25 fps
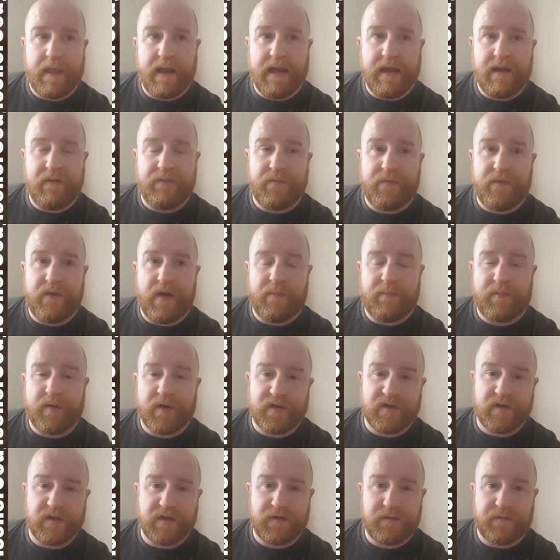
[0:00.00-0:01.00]
If a
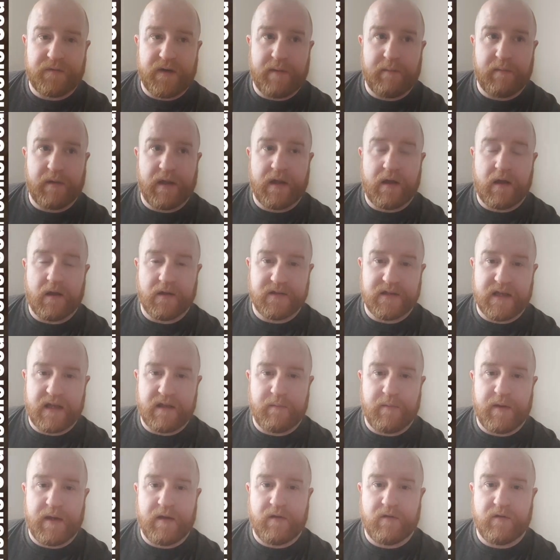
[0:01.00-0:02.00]
prisoner's family contact
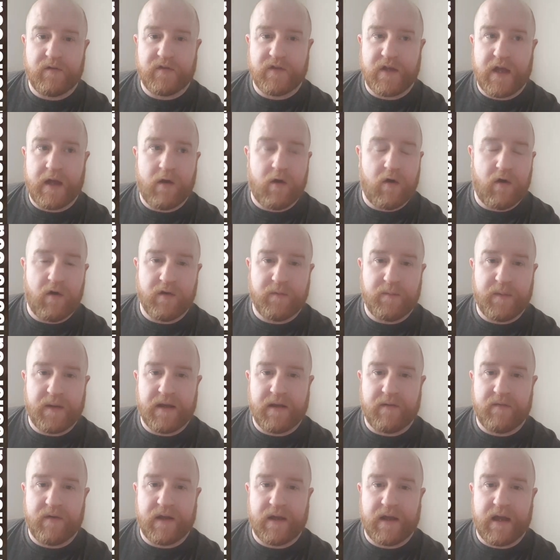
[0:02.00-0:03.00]
the media and say, oh, he's been
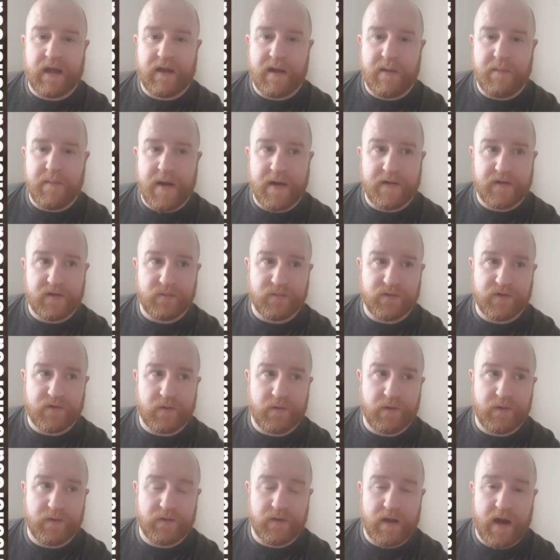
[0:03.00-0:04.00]
given a kicking by some
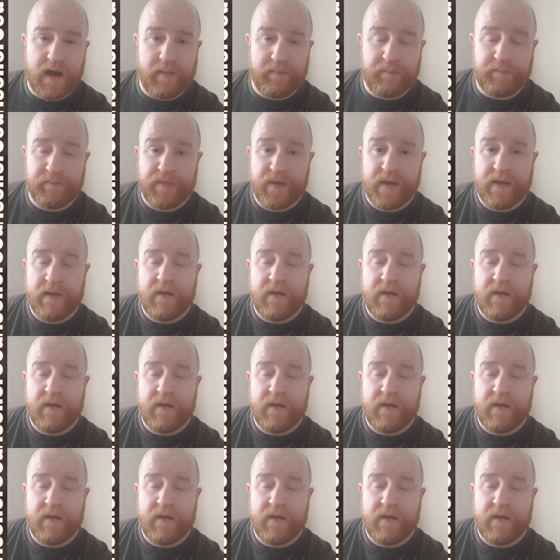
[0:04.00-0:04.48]
screws, right?